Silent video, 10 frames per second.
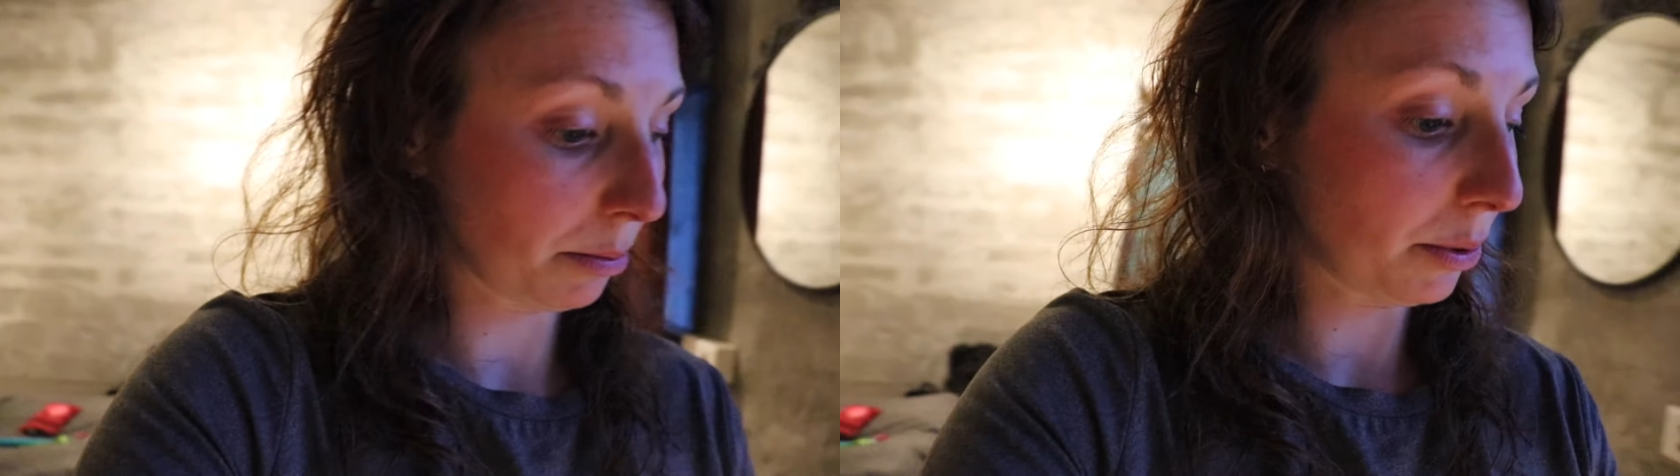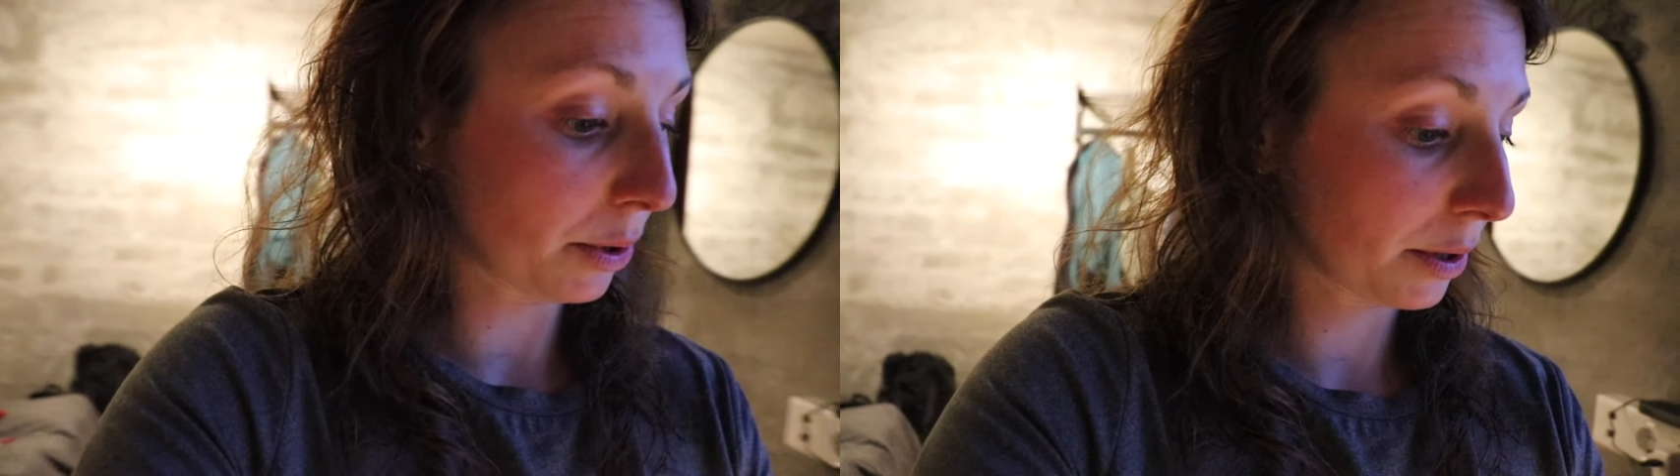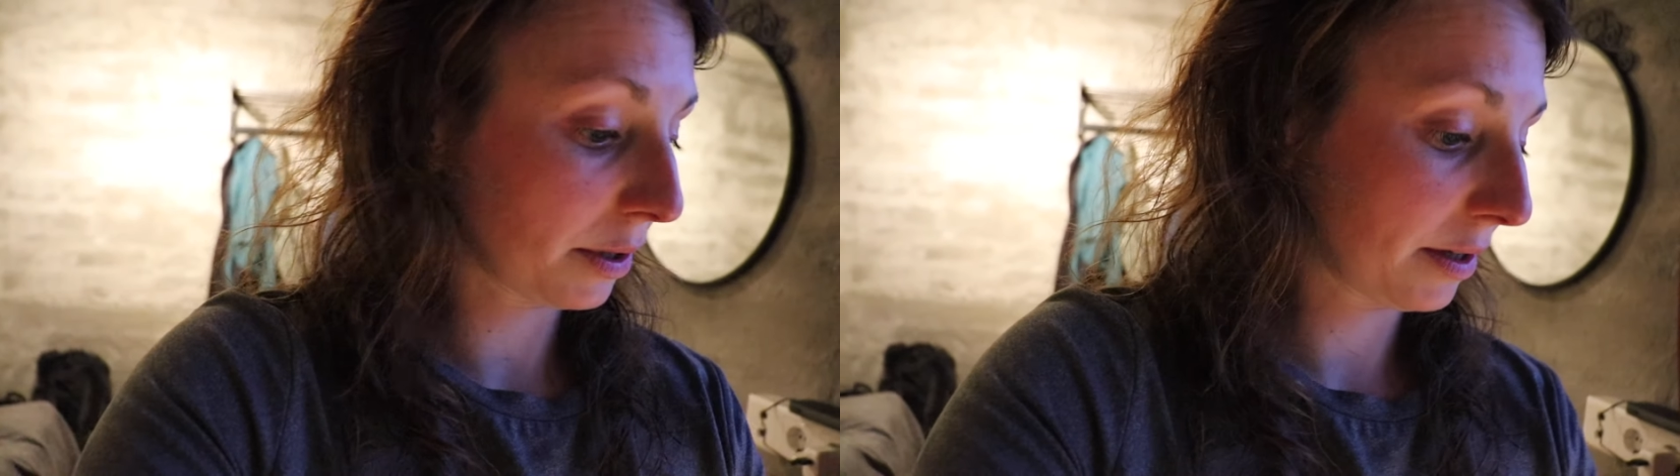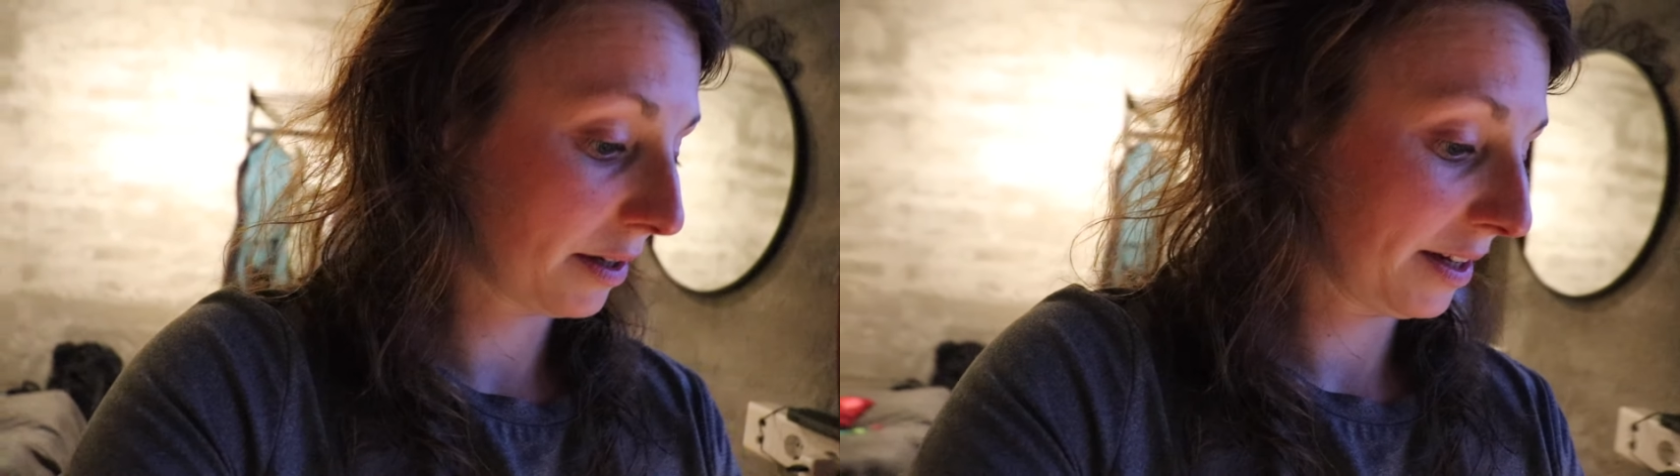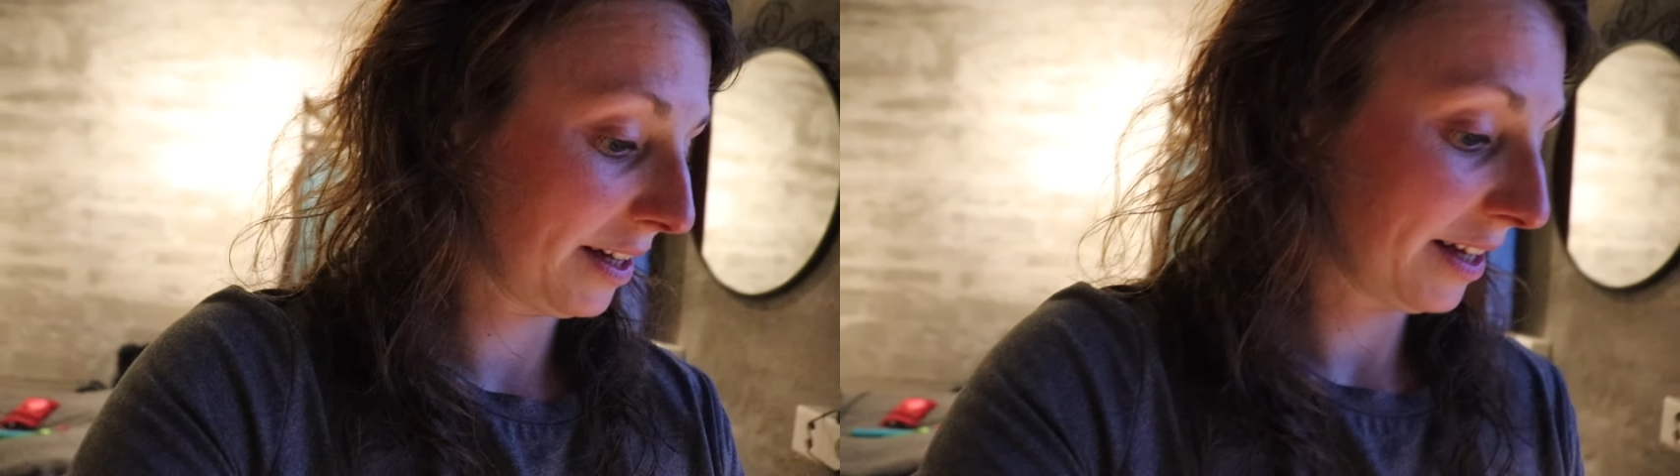book.
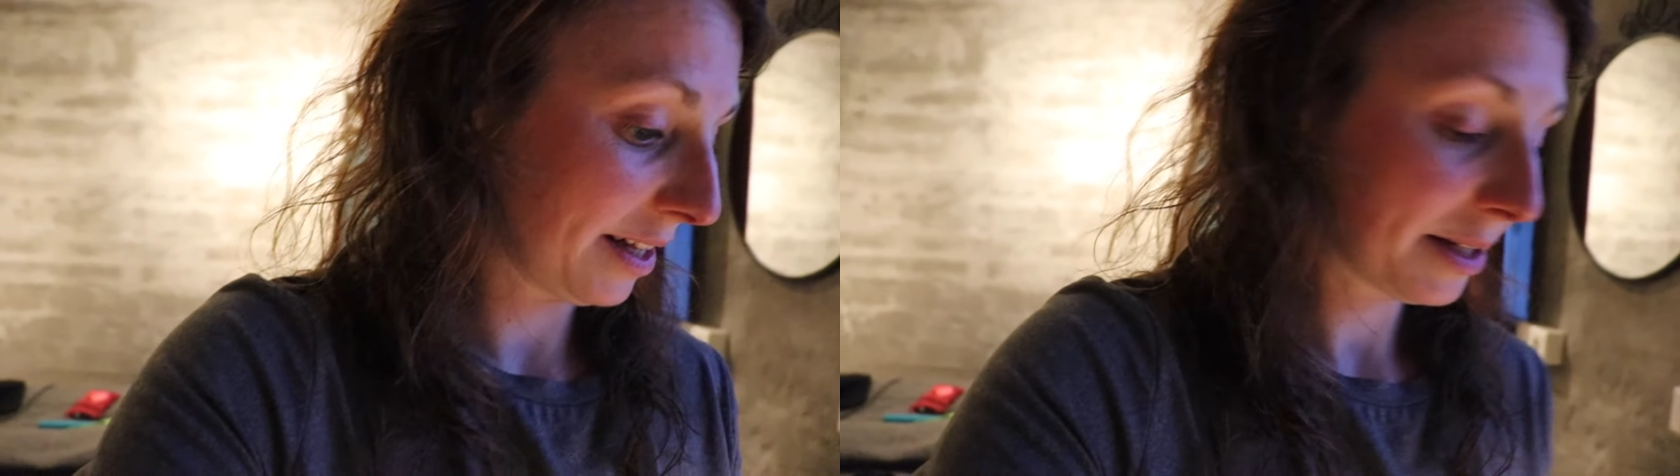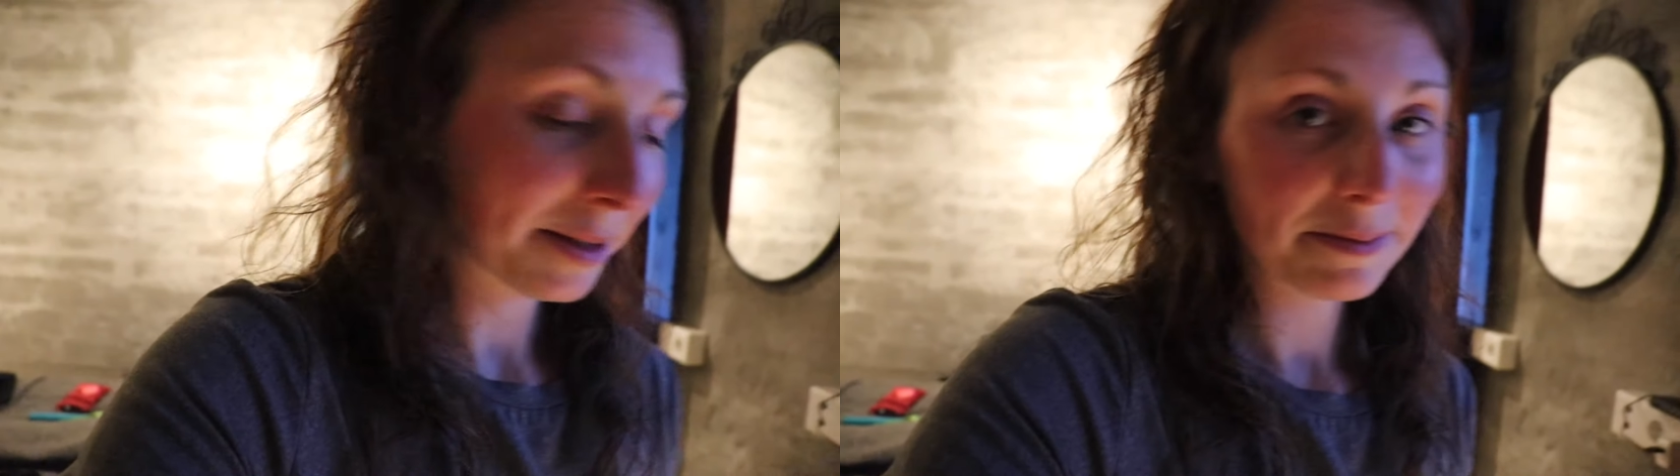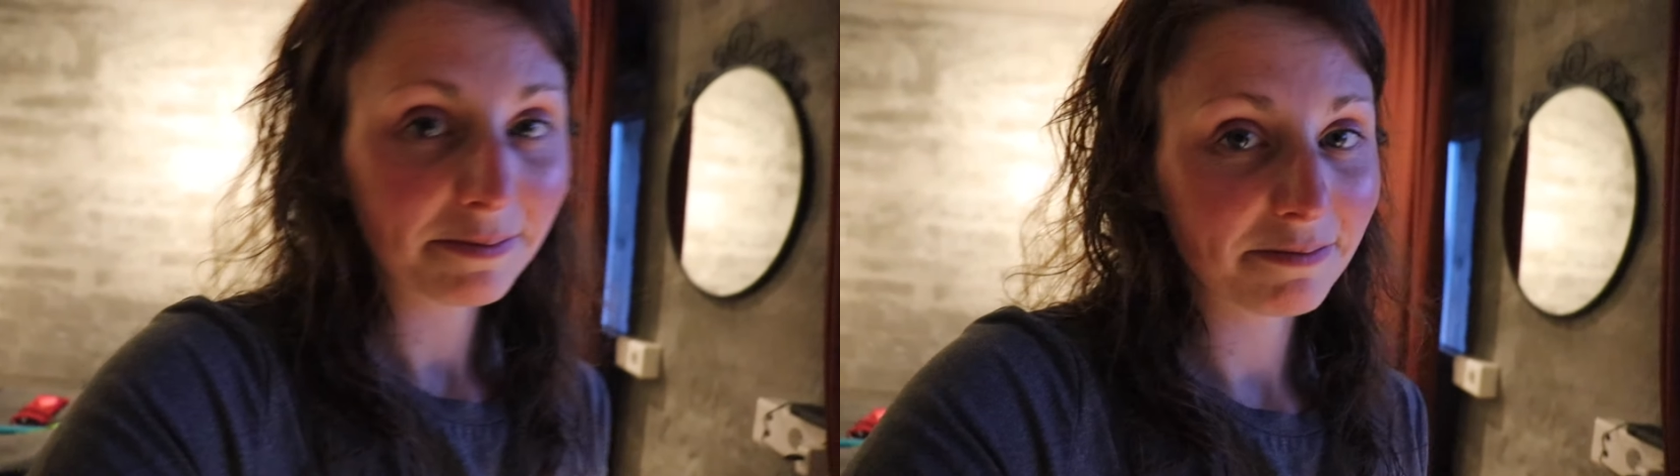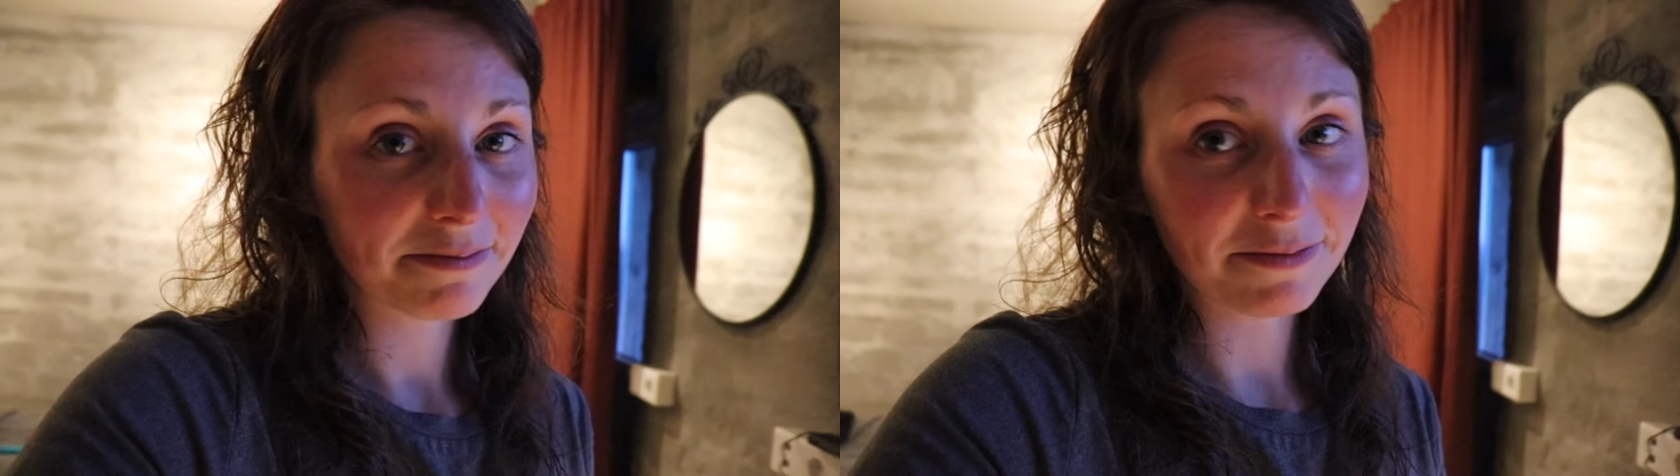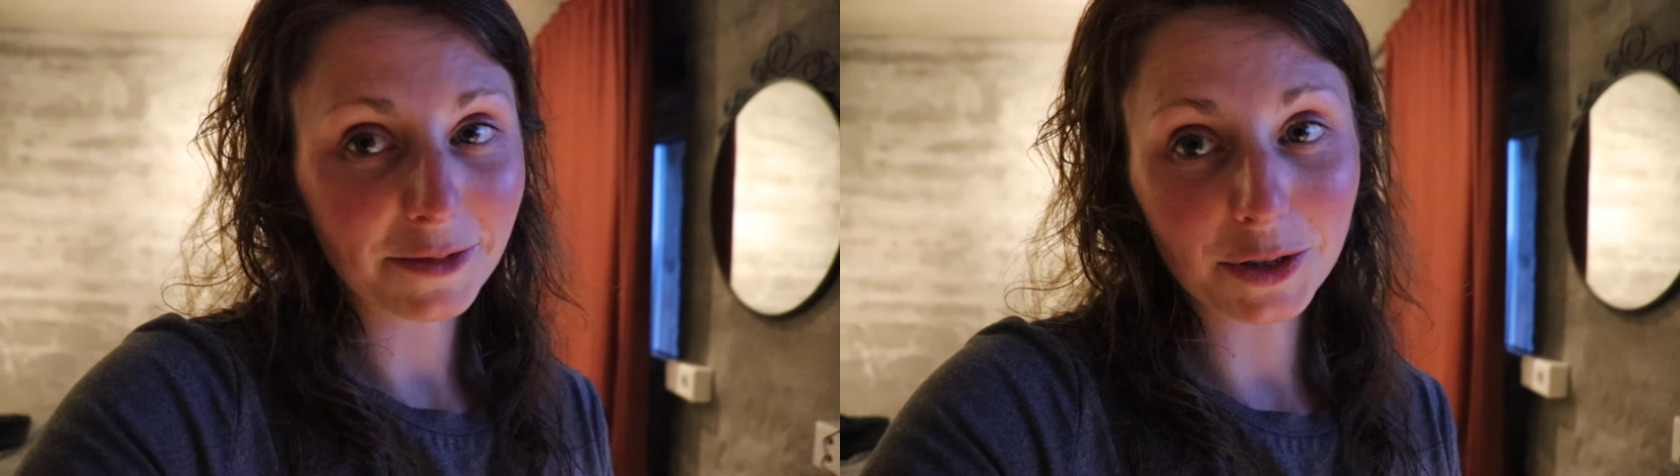It's